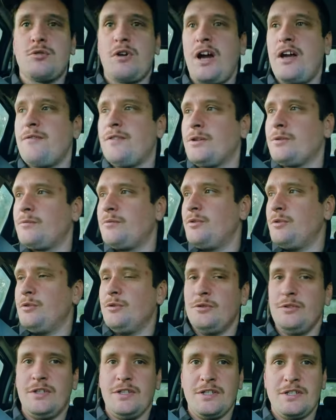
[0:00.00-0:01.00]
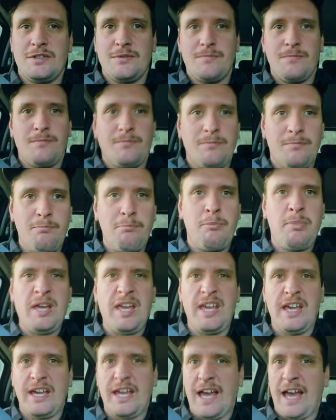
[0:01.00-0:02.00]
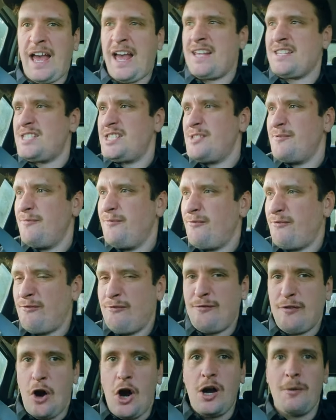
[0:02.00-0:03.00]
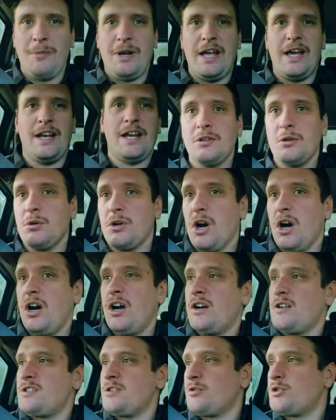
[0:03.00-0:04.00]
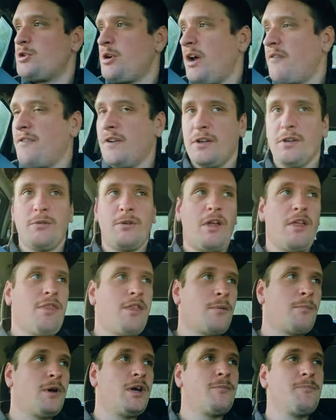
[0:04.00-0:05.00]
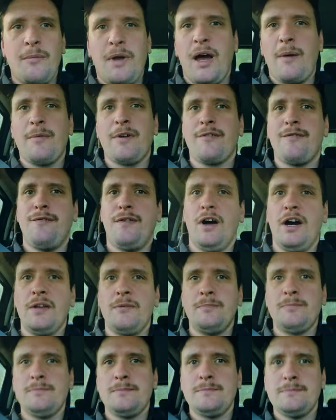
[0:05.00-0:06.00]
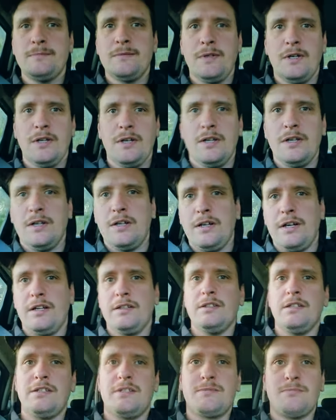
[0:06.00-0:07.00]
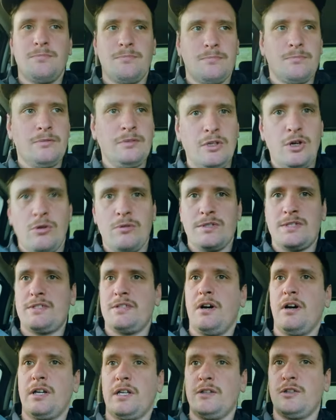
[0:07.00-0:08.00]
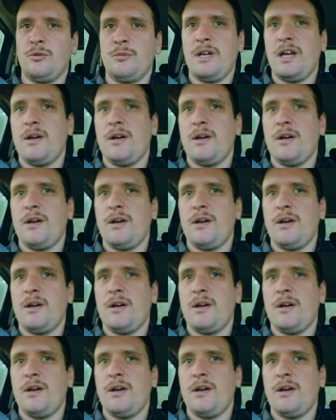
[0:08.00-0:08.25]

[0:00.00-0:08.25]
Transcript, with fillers: driving through this big farmland, no cars, no traffic, no nothing, man. I'm having fun. At least no one's talking to